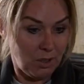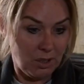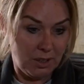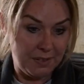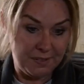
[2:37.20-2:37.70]
got
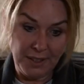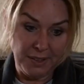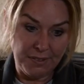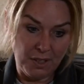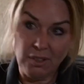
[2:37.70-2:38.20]
to
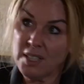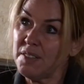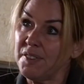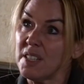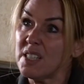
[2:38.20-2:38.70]
fight for the right
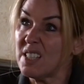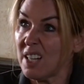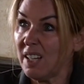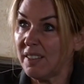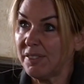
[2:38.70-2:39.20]
to feel
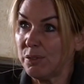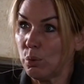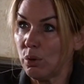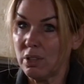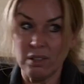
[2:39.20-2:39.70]
safe
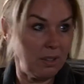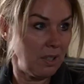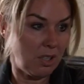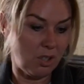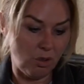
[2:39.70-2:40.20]
walking on
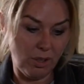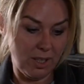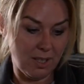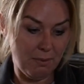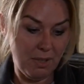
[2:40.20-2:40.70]
the
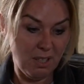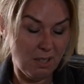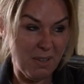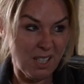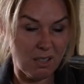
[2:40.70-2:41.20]
streets, I mean,
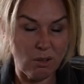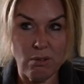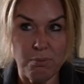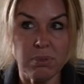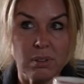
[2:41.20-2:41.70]
it's messed up.